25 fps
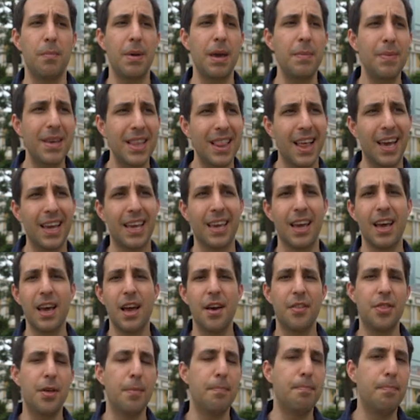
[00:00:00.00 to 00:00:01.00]
Maybe like
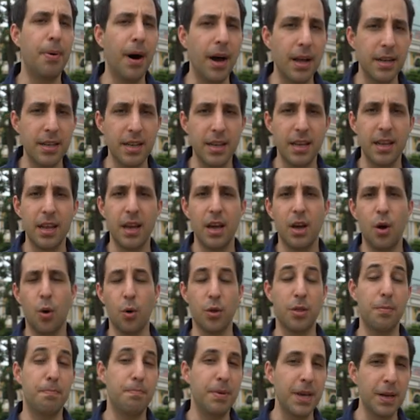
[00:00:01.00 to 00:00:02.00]
the button
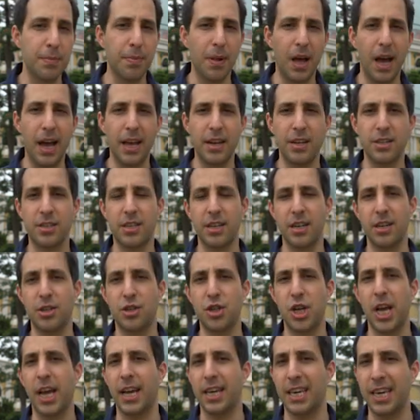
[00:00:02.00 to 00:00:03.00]
or the big blind is going to
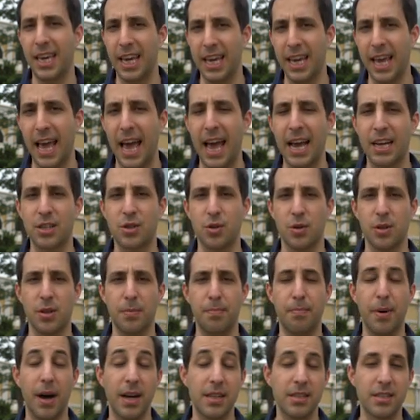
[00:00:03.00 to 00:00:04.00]
check king X, or the
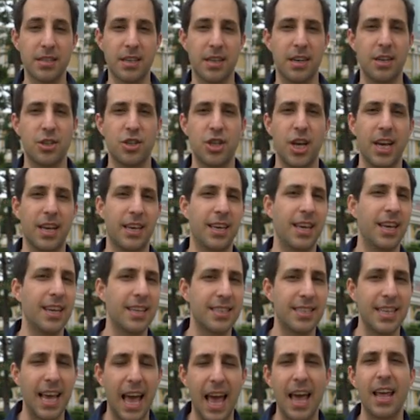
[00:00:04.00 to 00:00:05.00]
button's going to check king
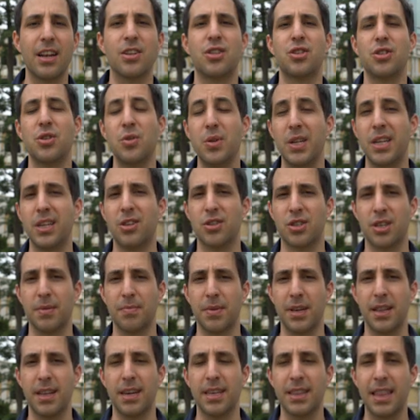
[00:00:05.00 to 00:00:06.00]
10 suited or
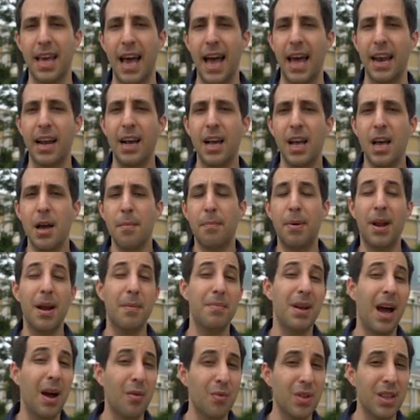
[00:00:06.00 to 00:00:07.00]
something like that, but
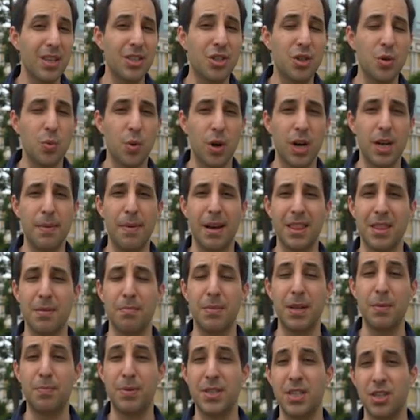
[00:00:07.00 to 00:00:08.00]
I'm not really too worried about the
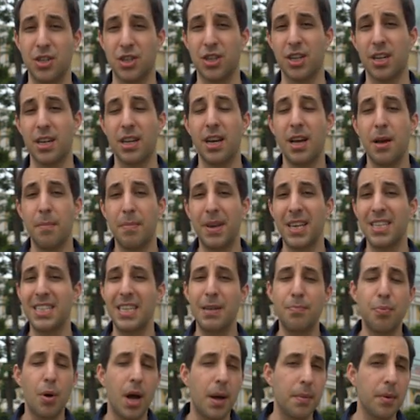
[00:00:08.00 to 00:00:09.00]
mid position because
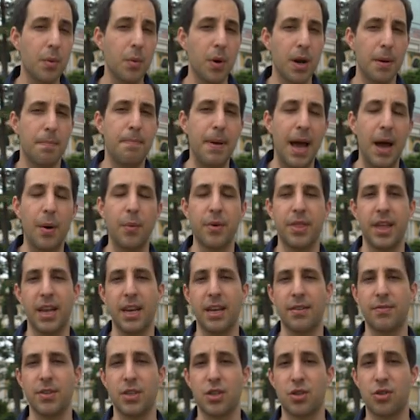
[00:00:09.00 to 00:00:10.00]
he probably would have bet with
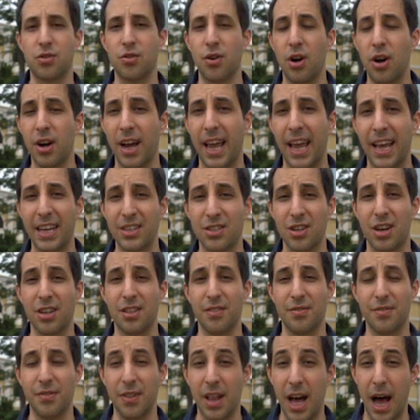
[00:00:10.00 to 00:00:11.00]
any of his strong hands on
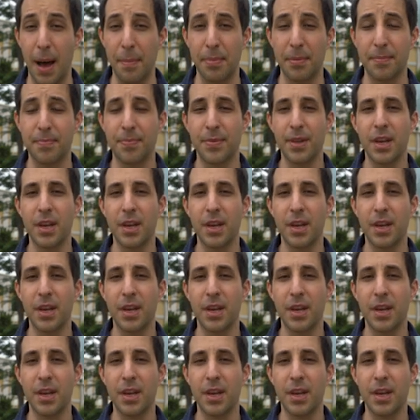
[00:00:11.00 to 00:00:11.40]
the flop.